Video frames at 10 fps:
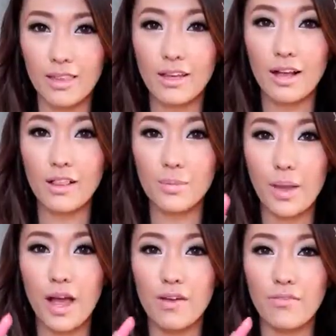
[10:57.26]
The color
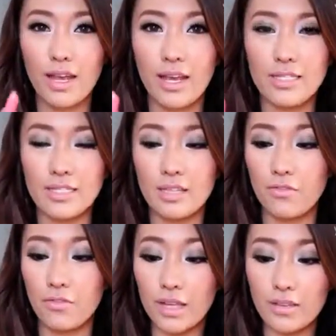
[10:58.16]
payoff and the
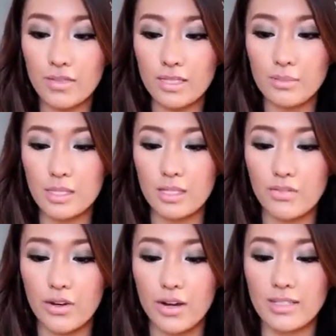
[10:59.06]
feel of this lipstick is
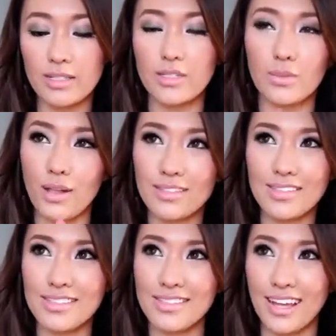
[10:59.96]
very nice, as well as
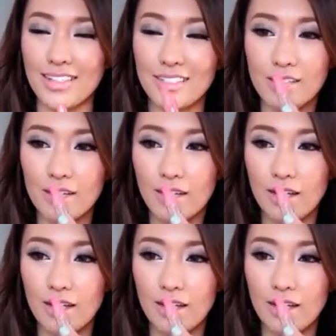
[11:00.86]
the scent.